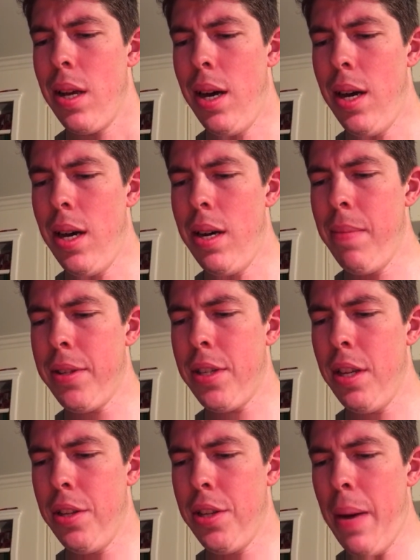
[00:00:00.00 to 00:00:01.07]
Let's
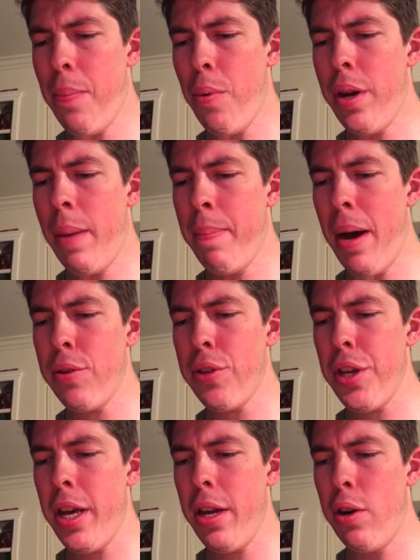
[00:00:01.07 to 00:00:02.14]
see, the top one. I'm about
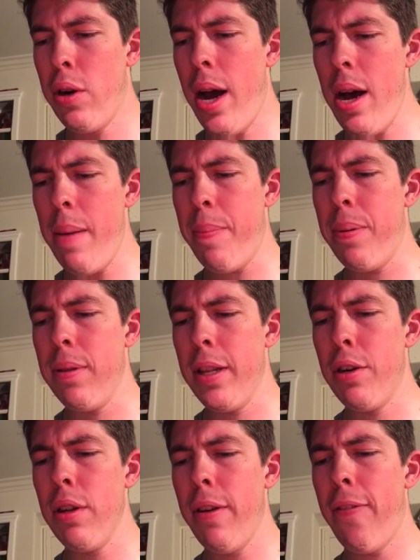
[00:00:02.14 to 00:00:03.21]
to hit her up.
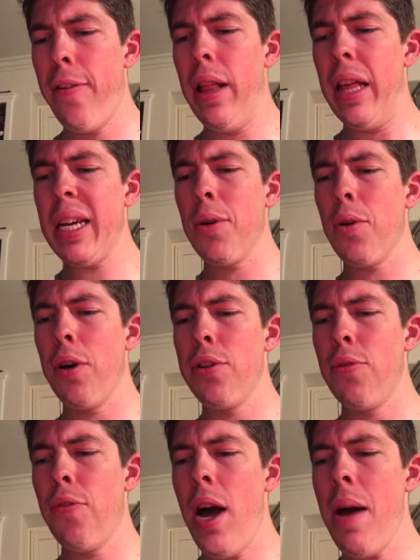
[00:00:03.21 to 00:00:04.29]
Literally feel like I'm going
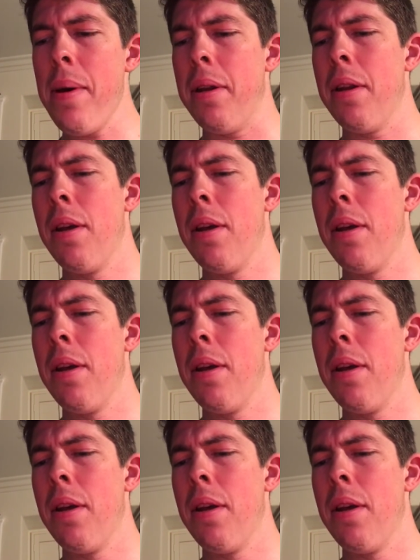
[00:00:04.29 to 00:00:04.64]
to vomit.